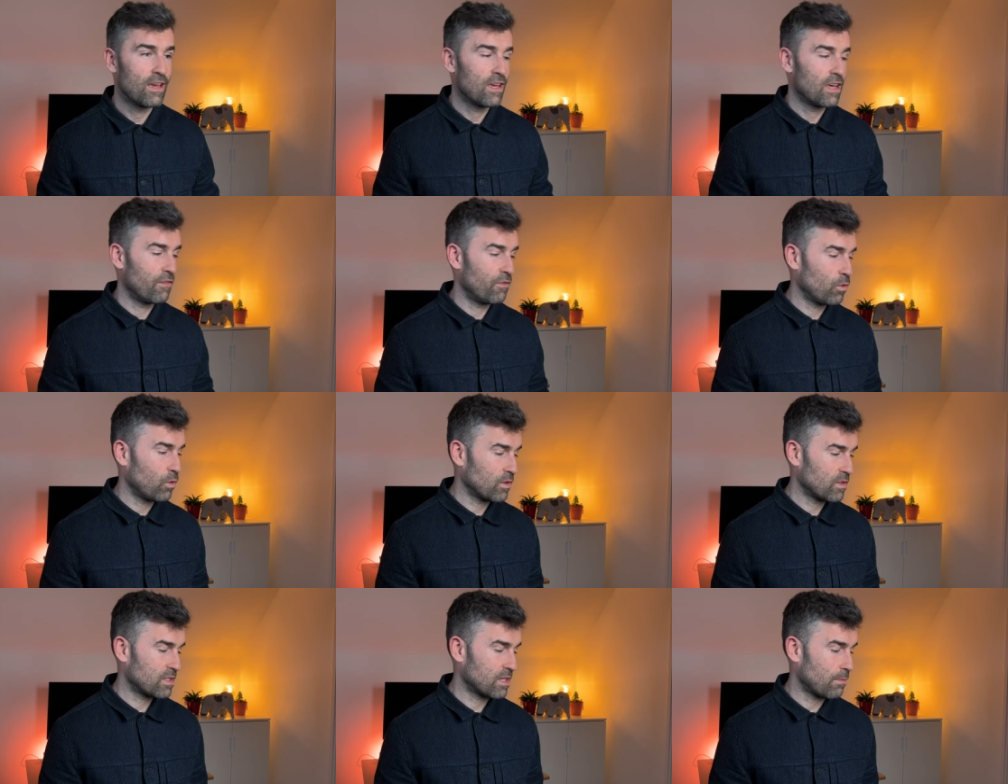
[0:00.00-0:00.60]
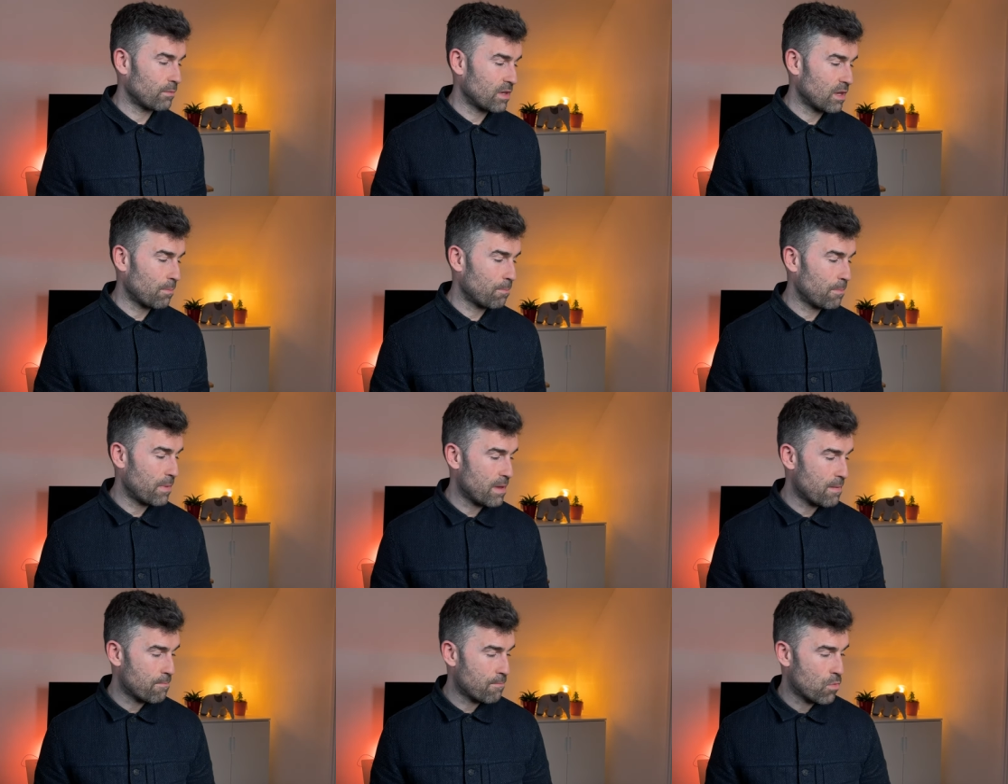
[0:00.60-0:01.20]
If you want something a
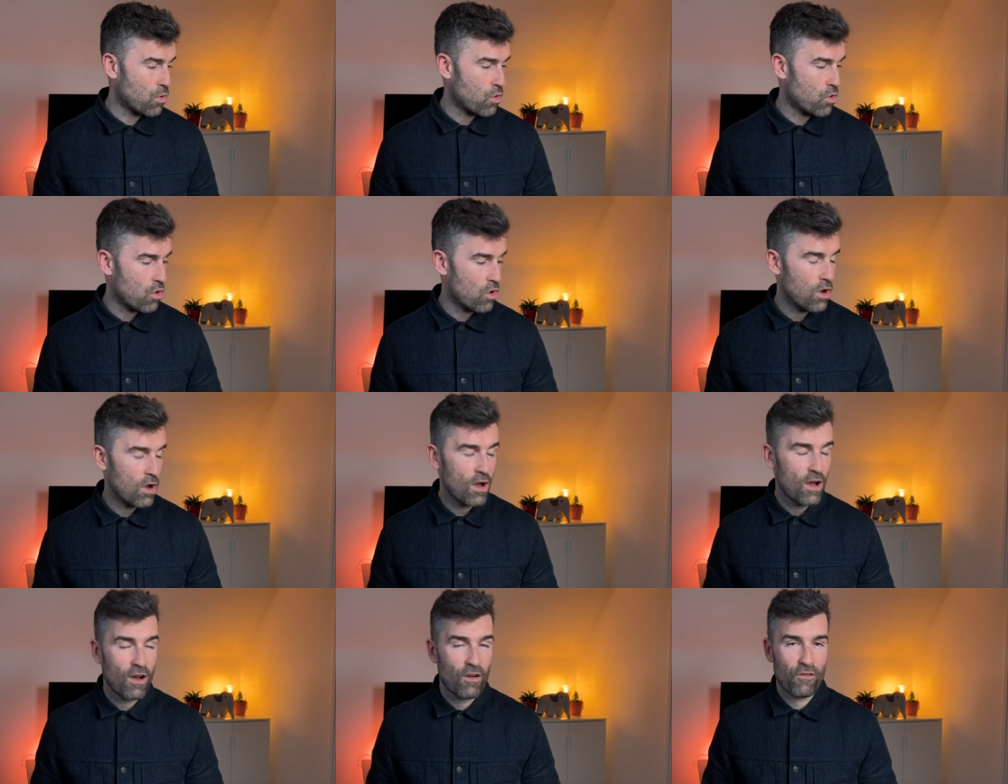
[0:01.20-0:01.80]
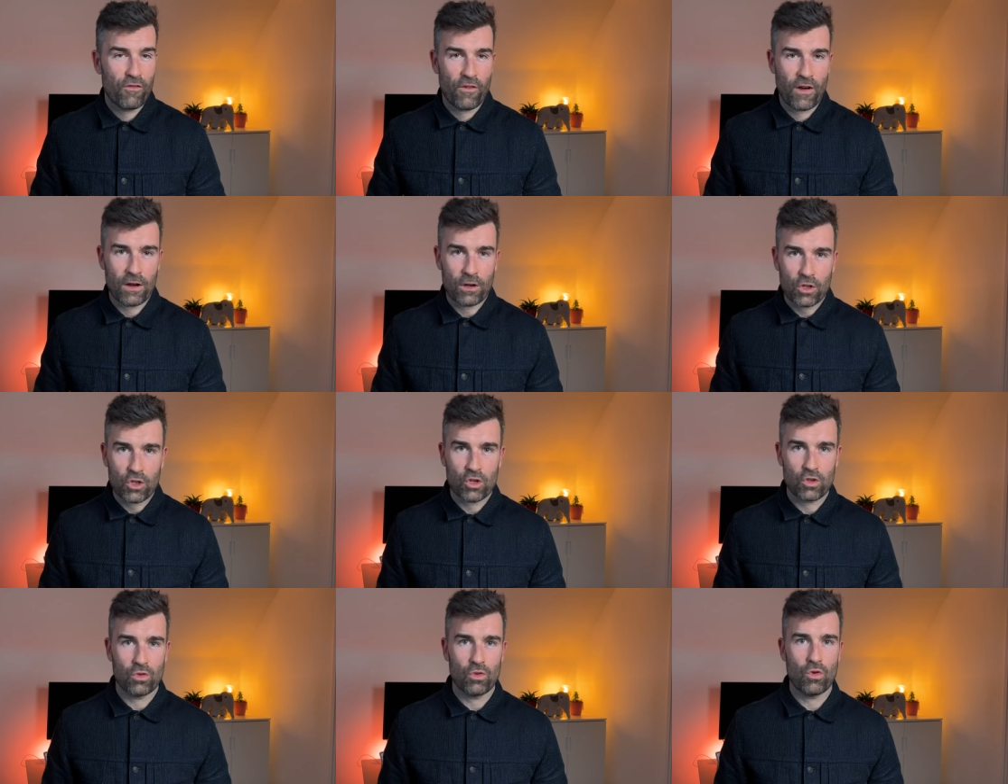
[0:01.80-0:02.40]
bit more
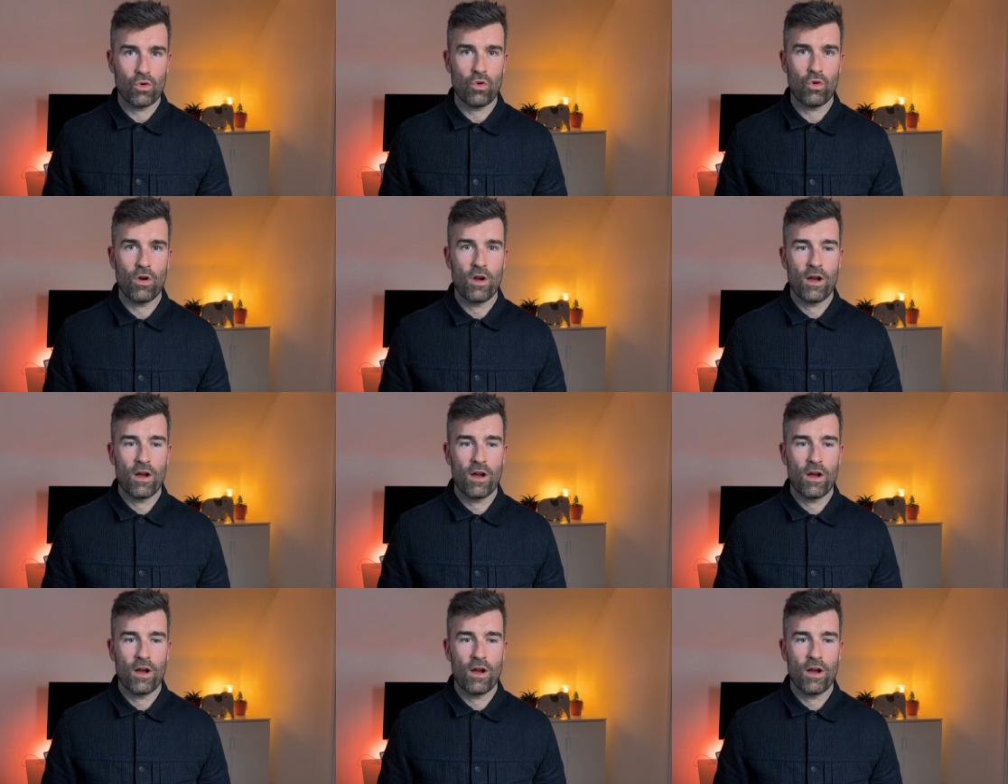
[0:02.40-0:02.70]
functional,